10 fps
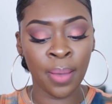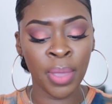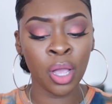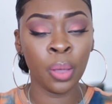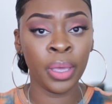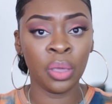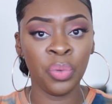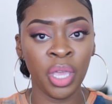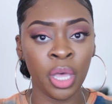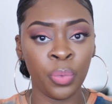I may go back and
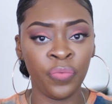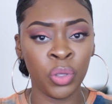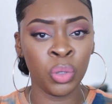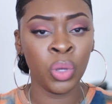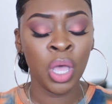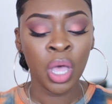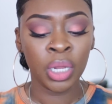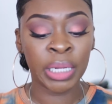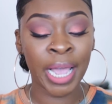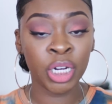pick up a few
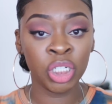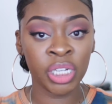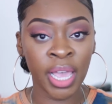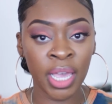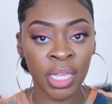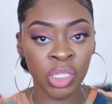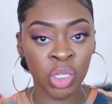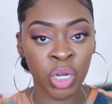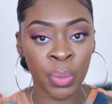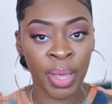lighter shades,
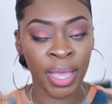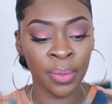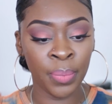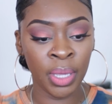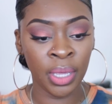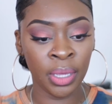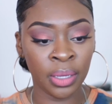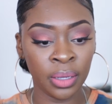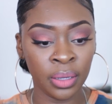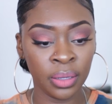you know, by it
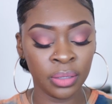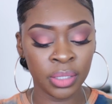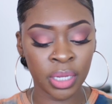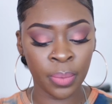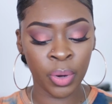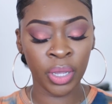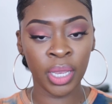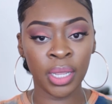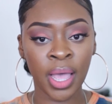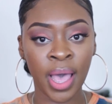being summer and
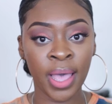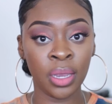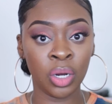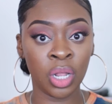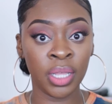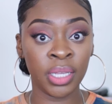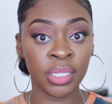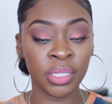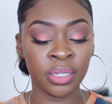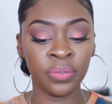getting hot and all that
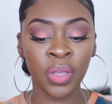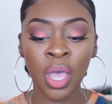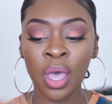good stuff.